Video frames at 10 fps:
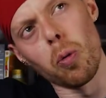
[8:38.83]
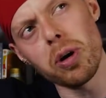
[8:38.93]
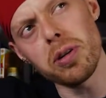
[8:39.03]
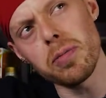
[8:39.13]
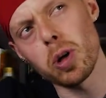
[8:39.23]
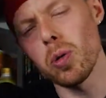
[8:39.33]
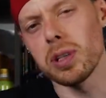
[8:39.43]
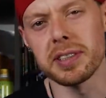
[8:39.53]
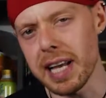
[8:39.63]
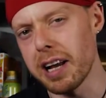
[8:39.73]
what do you
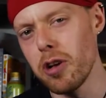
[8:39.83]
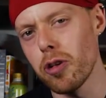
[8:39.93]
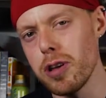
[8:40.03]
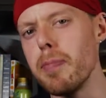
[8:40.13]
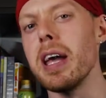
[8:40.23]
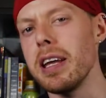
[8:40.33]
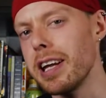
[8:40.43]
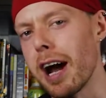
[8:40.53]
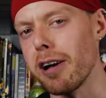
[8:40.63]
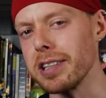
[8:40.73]
call the secondary
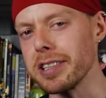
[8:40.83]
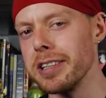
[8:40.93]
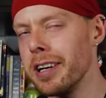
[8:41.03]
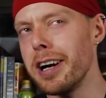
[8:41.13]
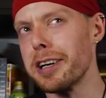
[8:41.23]
main character?